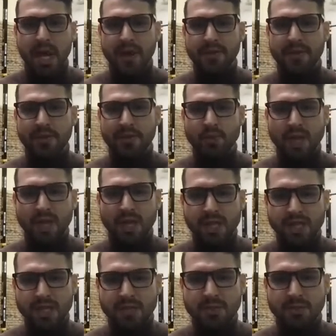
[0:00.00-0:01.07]
that will
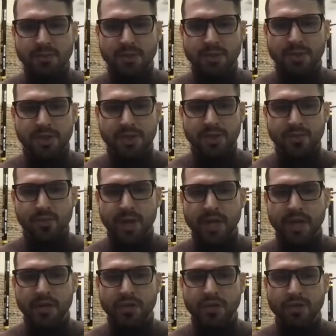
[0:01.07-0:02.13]
lead to a position where
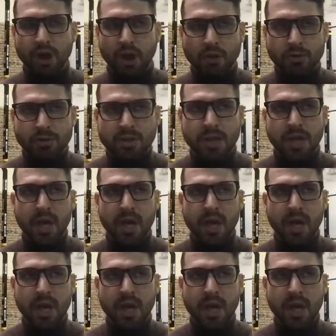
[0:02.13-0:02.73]
you don't